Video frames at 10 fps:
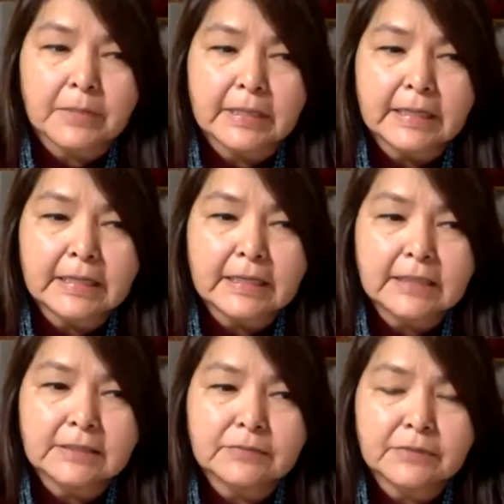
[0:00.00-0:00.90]

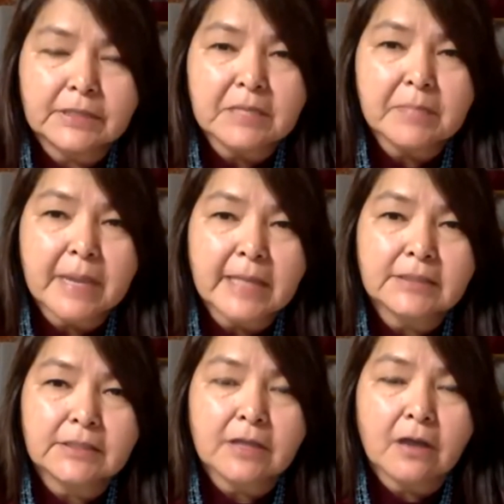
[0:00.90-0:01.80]
is really
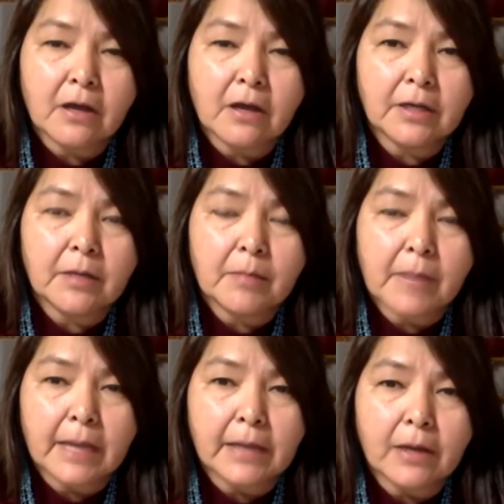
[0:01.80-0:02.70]
based on
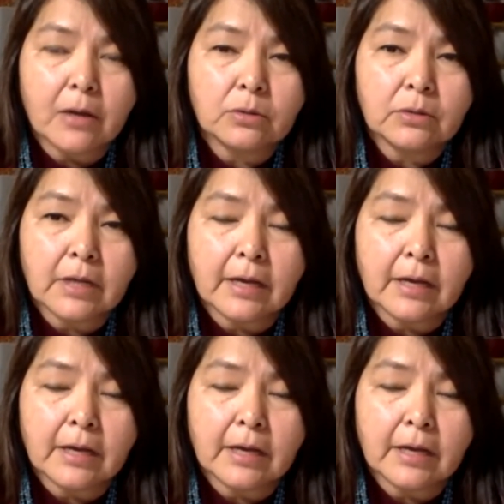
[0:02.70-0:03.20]
my own